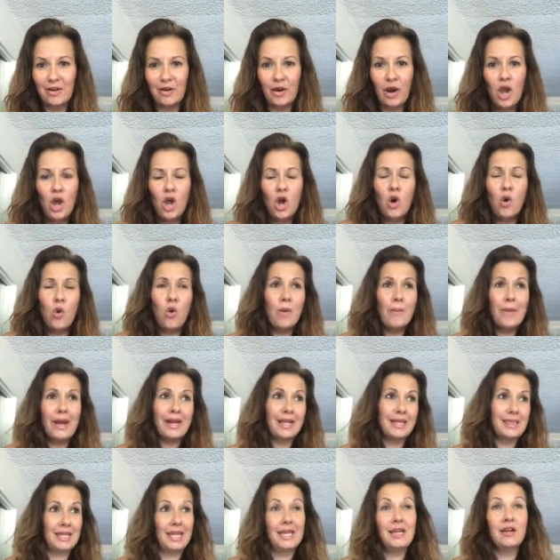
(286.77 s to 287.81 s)
Or who am I
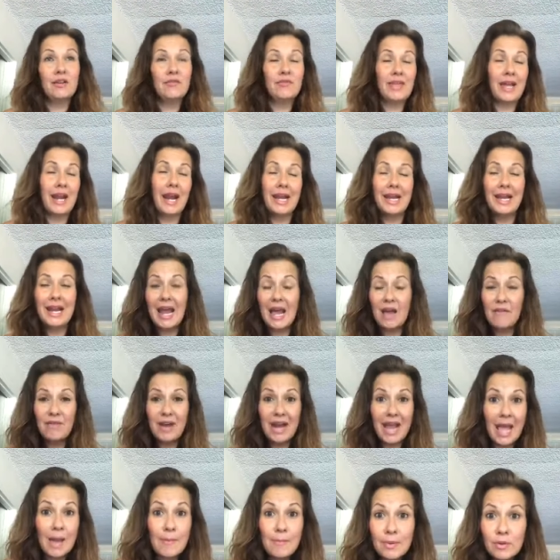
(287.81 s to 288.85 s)
to think of that I can have
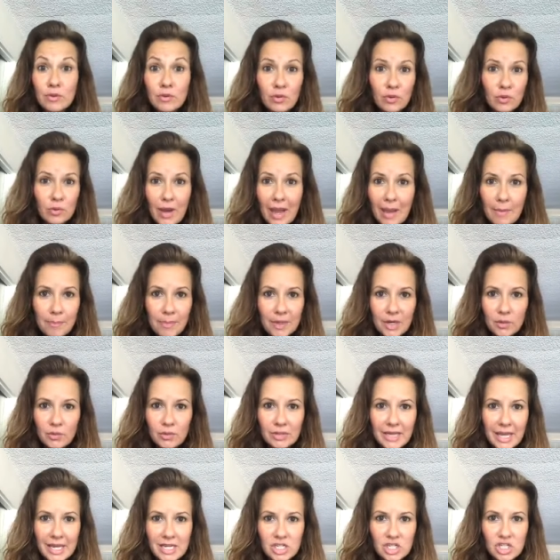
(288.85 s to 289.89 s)
an epic
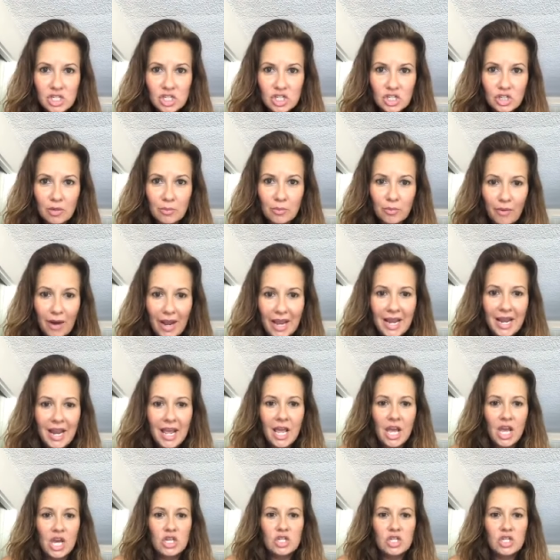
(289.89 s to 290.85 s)
relationship, right?